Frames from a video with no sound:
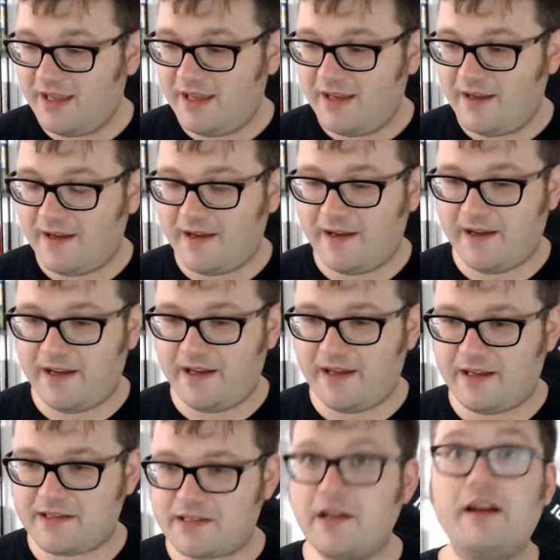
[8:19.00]

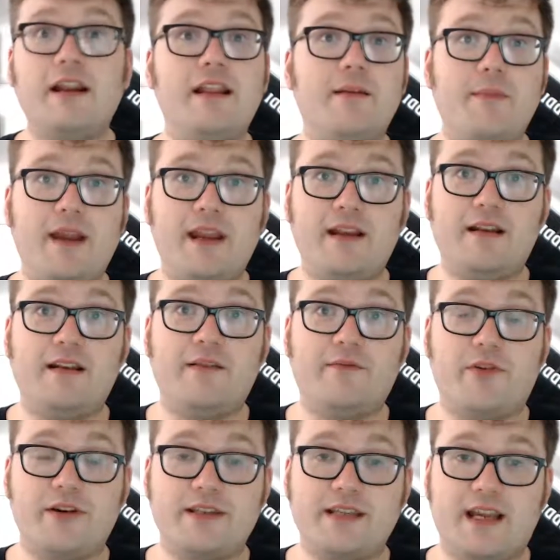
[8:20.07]
Certainly the main
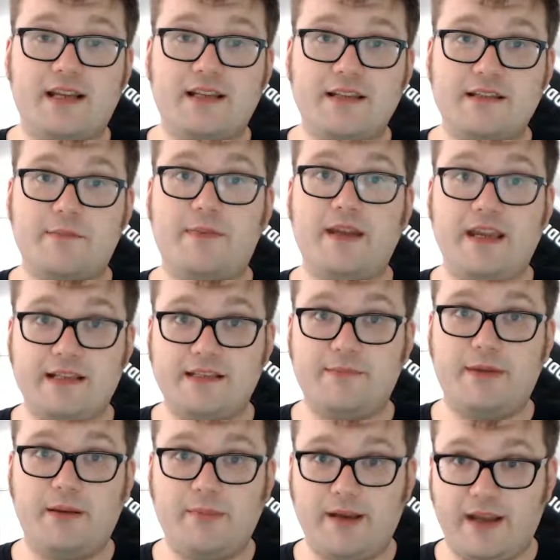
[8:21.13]
voice actors appear to
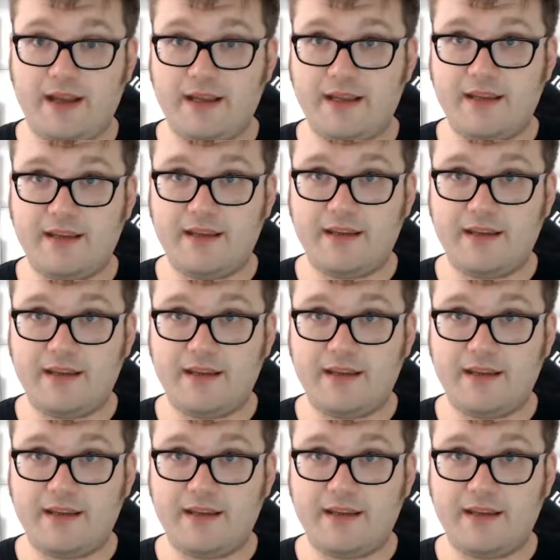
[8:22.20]
be back.